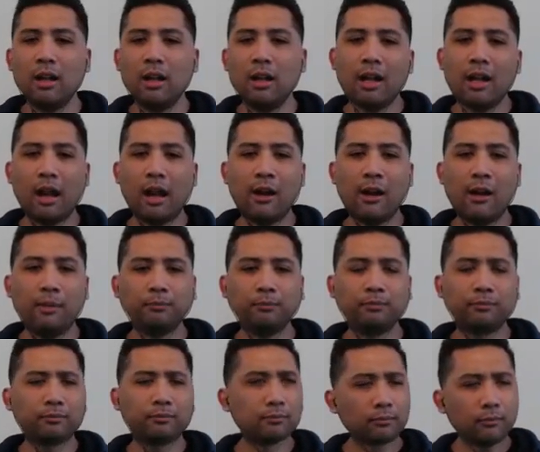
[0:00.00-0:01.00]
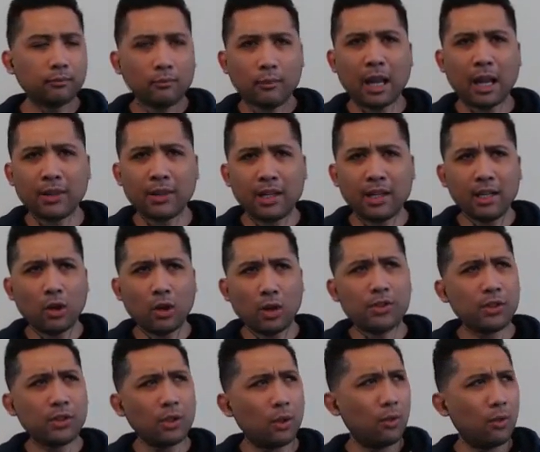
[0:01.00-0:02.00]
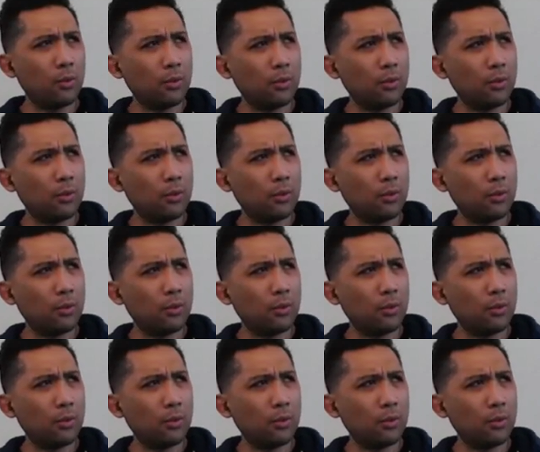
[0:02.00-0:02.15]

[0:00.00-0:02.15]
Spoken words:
I think also